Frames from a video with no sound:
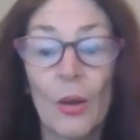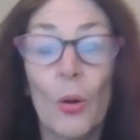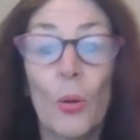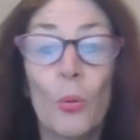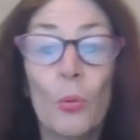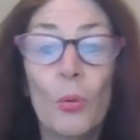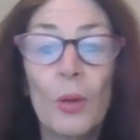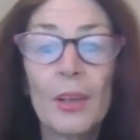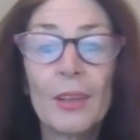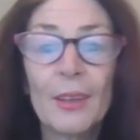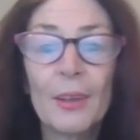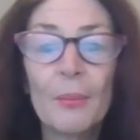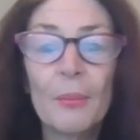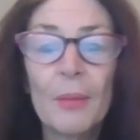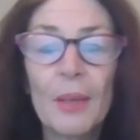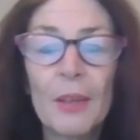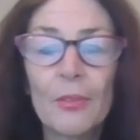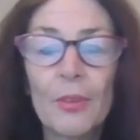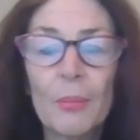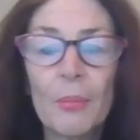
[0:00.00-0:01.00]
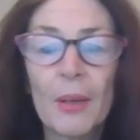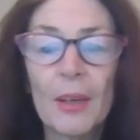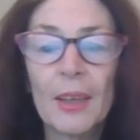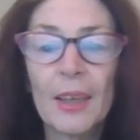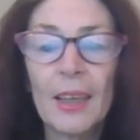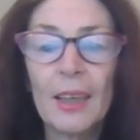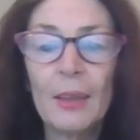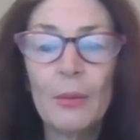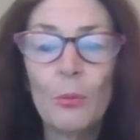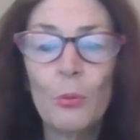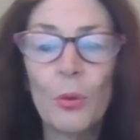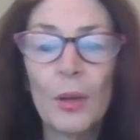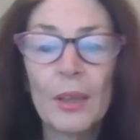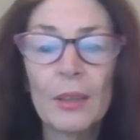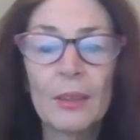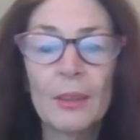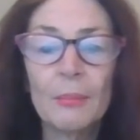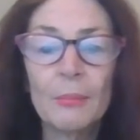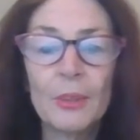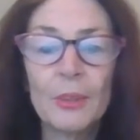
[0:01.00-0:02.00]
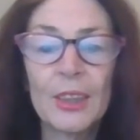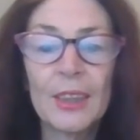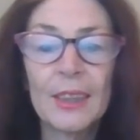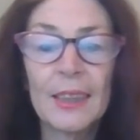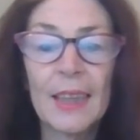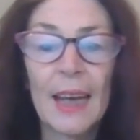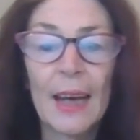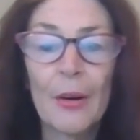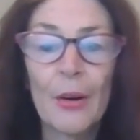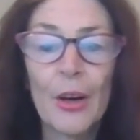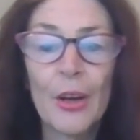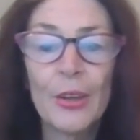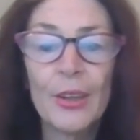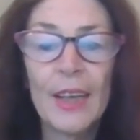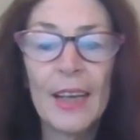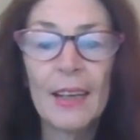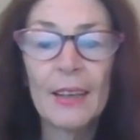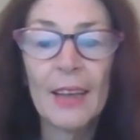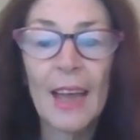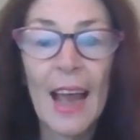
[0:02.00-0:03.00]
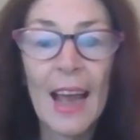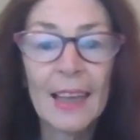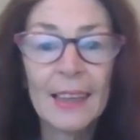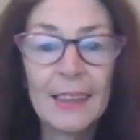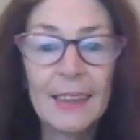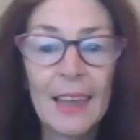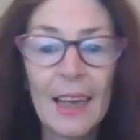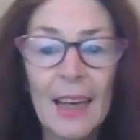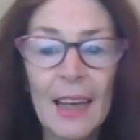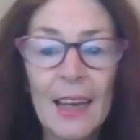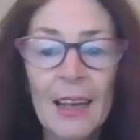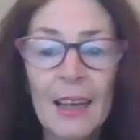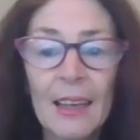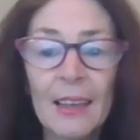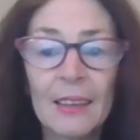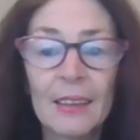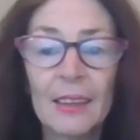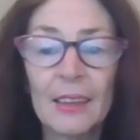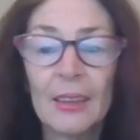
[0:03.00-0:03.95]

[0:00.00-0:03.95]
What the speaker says: Welcome everybody, welcome to Tarot Down Under.